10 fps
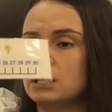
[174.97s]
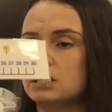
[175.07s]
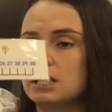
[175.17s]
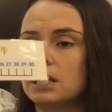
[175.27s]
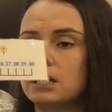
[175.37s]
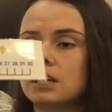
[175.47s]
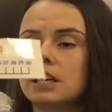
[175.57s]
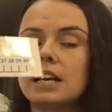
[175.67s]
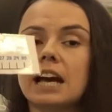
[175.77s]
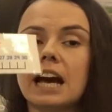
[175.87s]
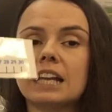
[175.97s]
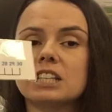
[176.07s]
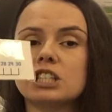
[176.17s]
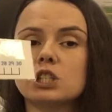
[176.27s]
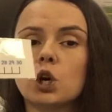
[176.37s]
is here, and then
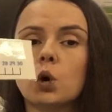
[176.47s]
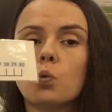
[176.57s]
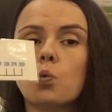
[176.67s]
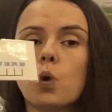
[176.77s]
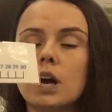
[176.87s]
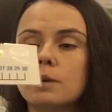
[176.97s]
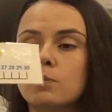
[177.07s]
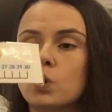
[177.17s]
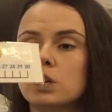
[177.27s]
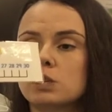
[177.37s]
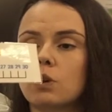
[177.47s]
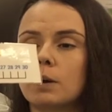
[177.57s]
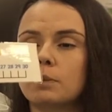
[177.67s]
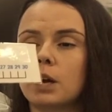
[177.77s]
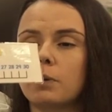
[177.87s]
she's got one more, so
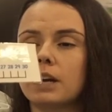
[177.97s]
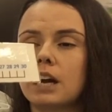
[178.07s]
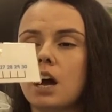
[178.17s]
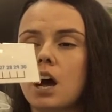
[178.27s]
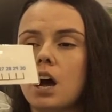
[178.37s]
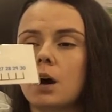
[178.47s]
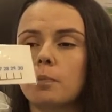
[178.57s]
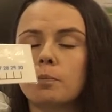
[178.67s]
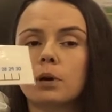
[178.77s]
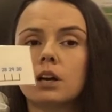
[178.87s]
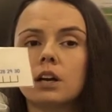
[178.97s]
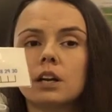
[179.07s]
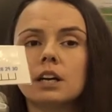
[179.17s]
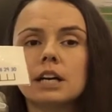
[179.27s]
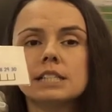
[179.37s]
I'm going up.
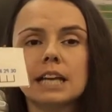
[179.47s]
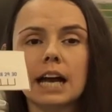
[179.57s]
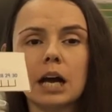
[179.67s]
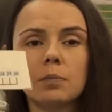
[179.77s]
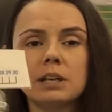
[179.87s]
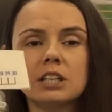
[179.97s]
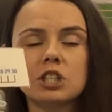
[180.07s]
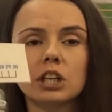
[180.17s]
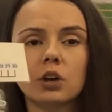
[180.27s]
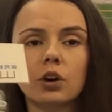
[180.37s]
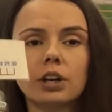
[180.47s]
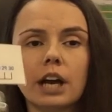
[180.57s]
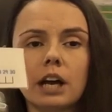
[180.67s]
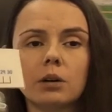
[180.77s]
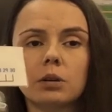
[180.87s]
So how many has she got
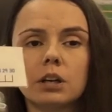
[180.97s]
now?